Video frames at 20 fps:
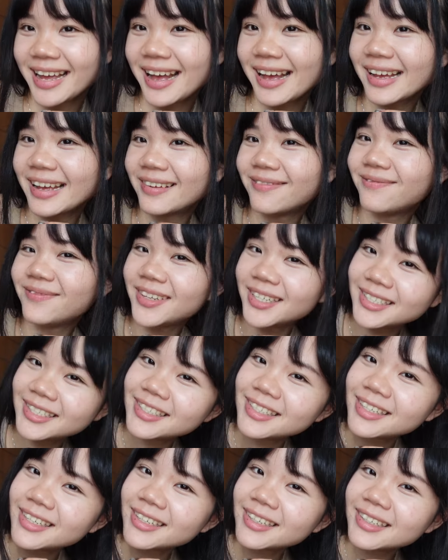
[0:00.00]
I
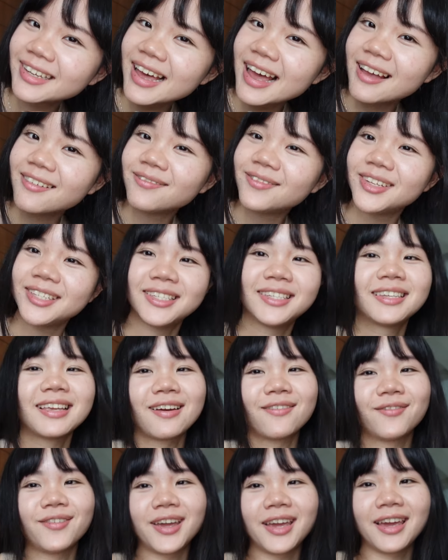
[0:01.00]
miss you. I miss
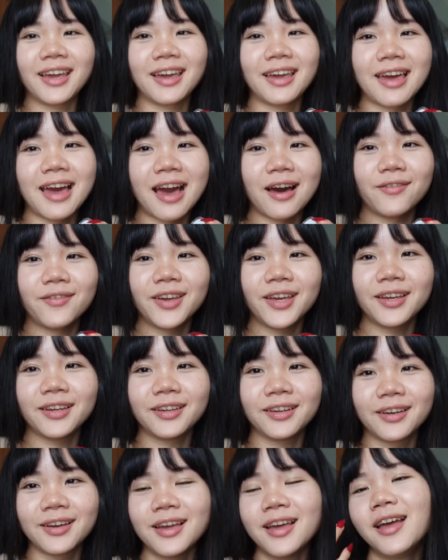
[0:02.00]
we
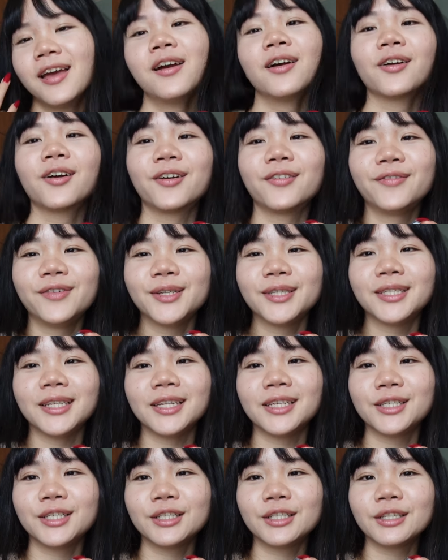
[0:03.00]
having
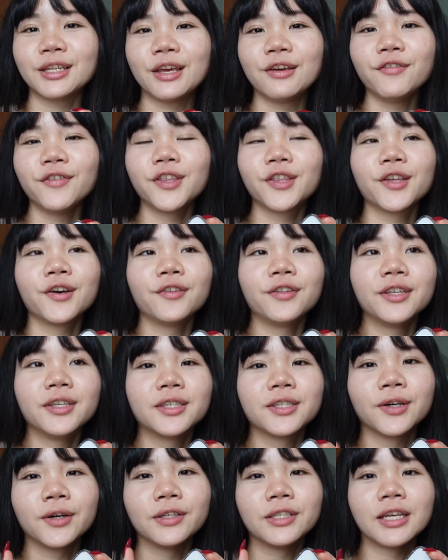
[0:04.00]
conversation, even though
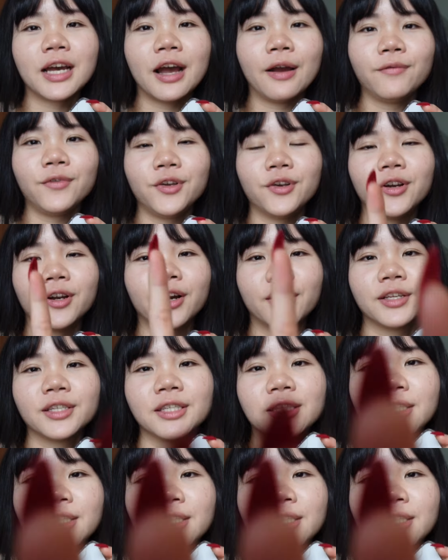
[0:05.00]
this whole time you're not